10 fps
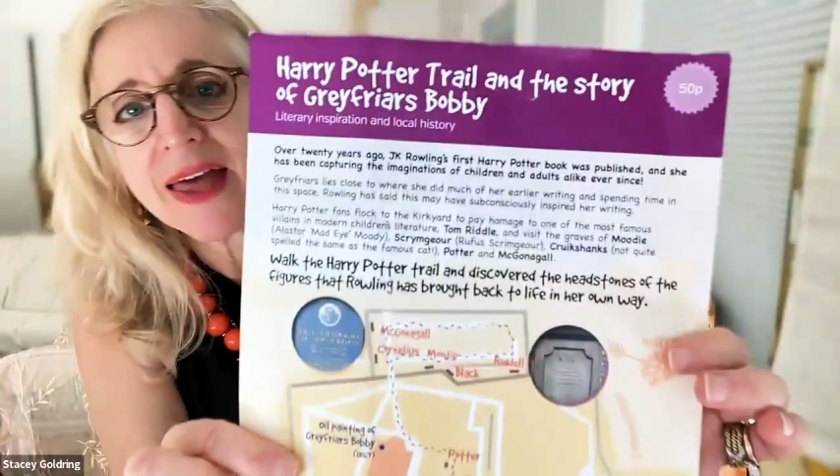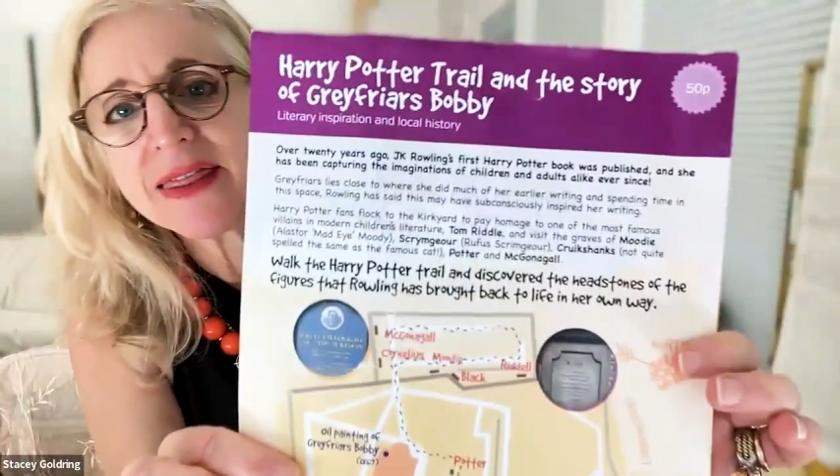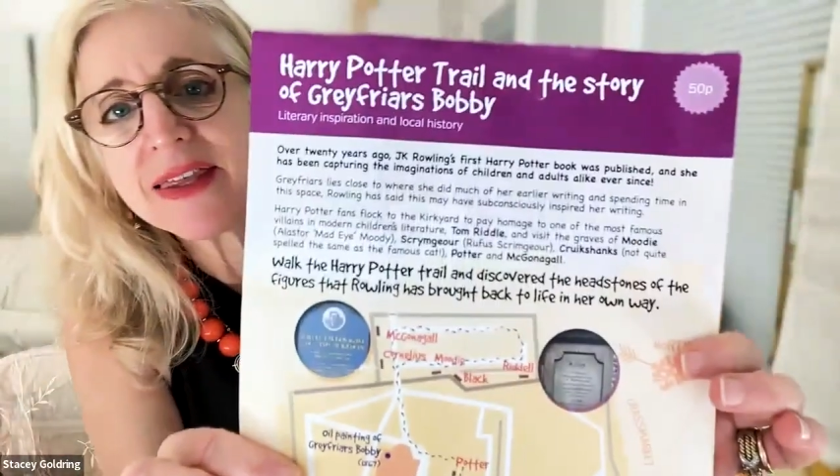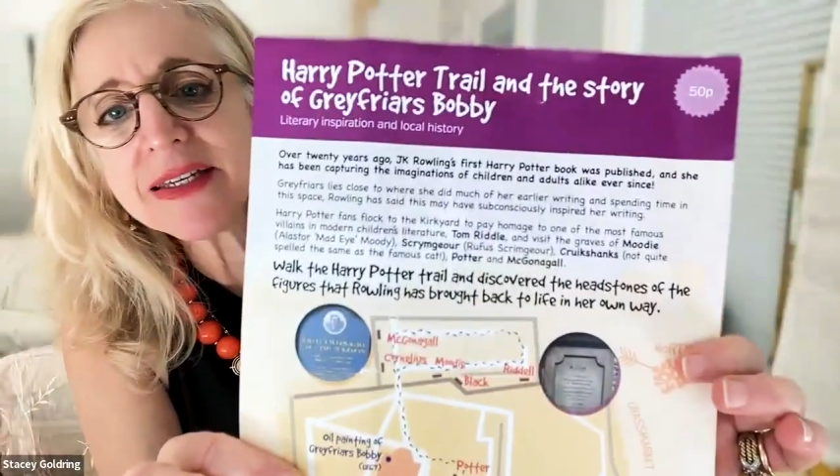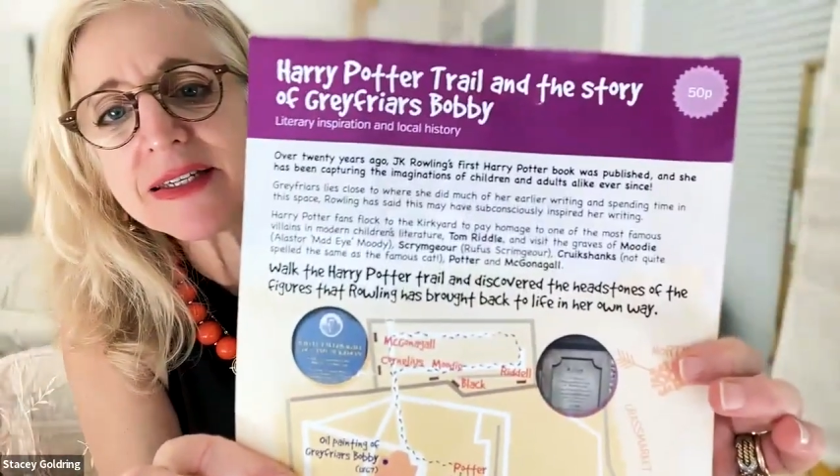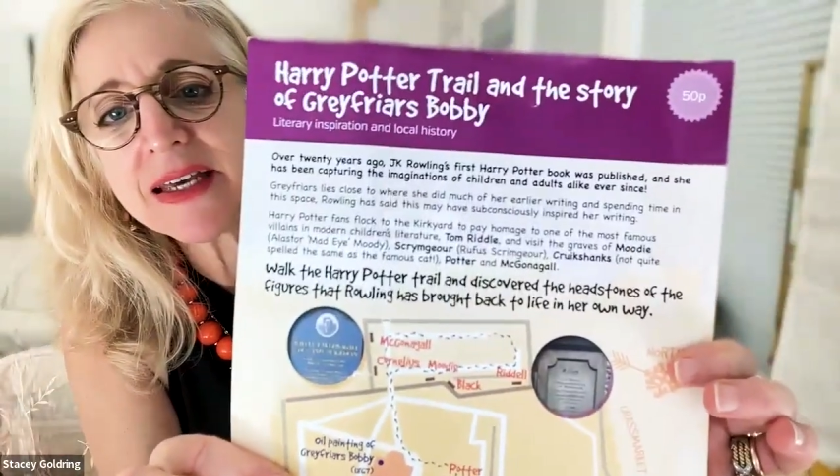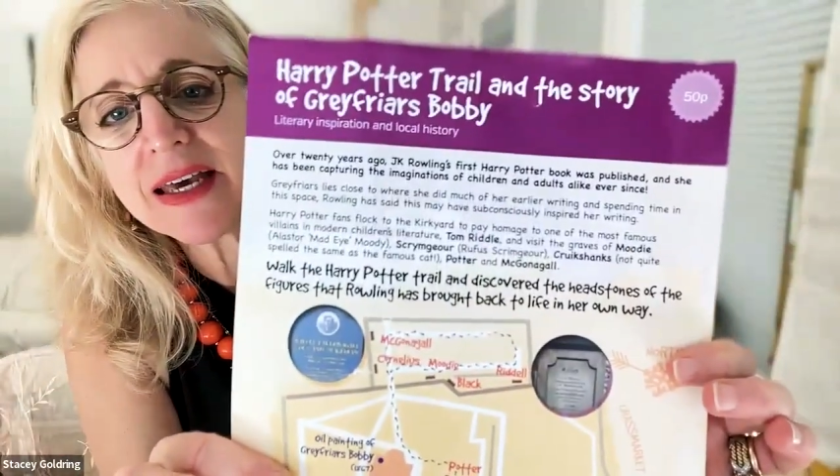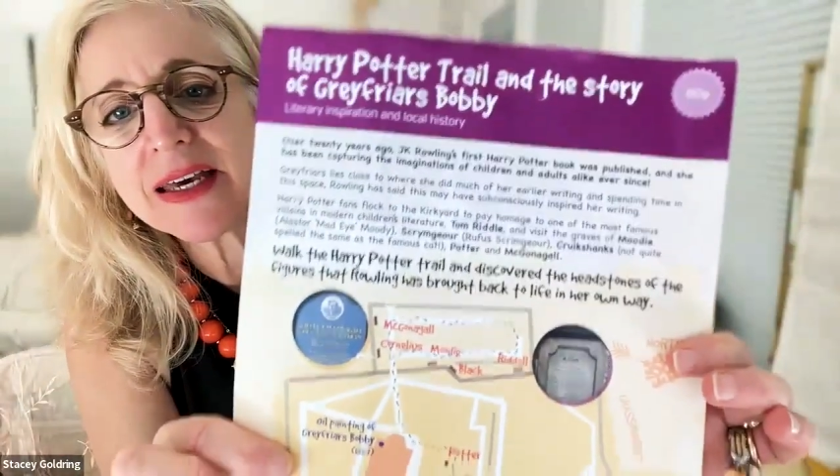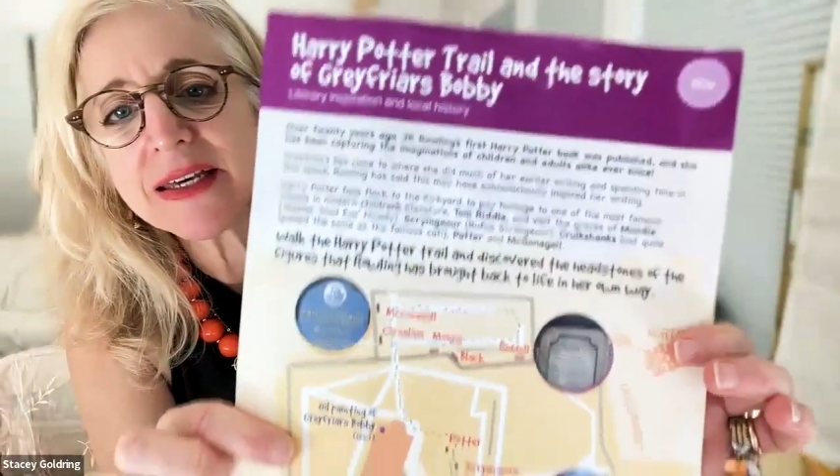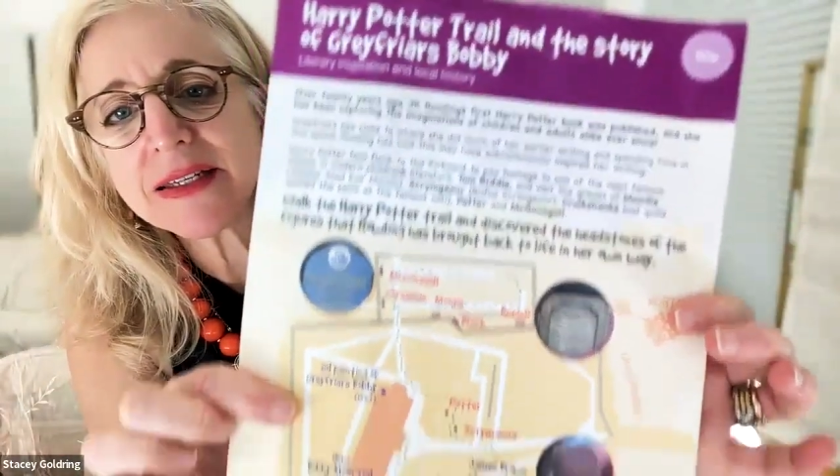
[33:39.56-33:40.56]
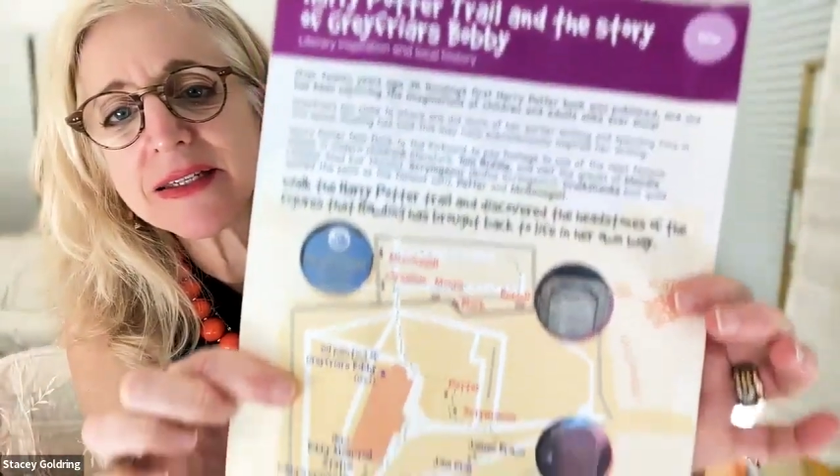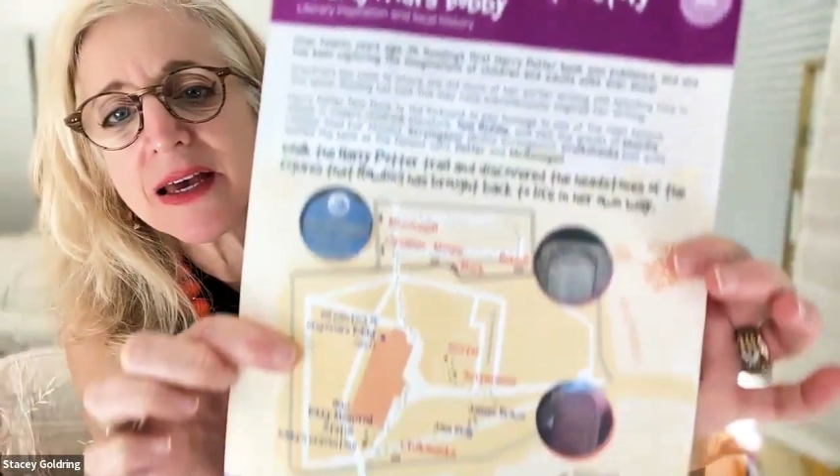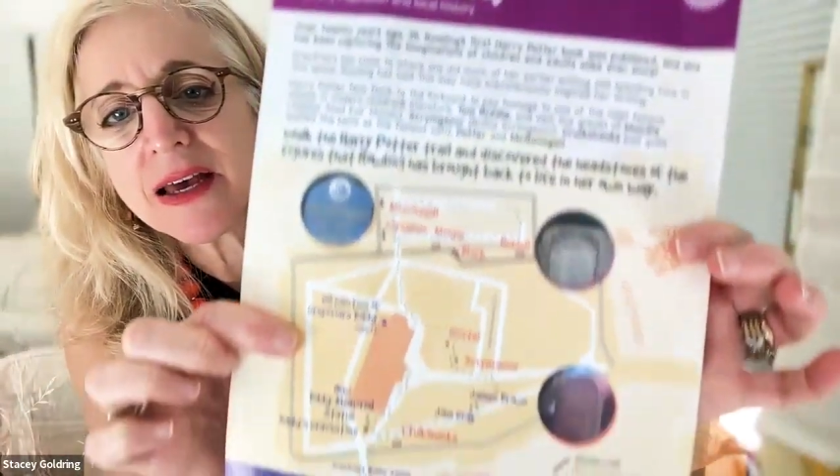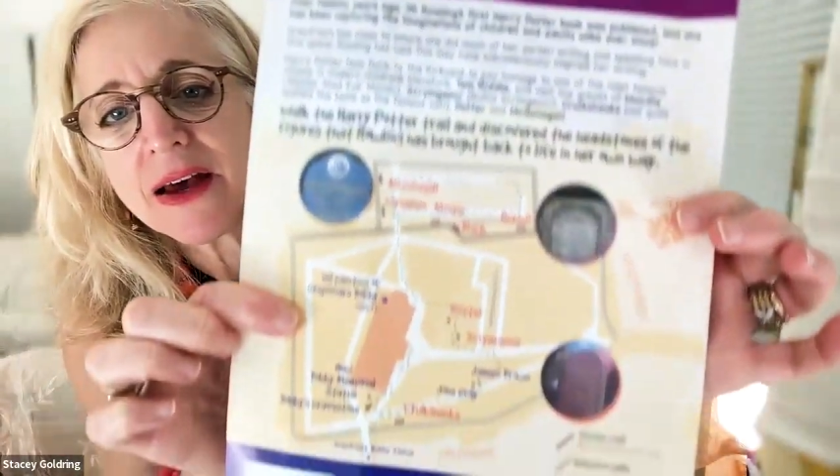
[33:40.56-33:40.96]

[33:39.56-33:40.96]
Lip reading: And this is,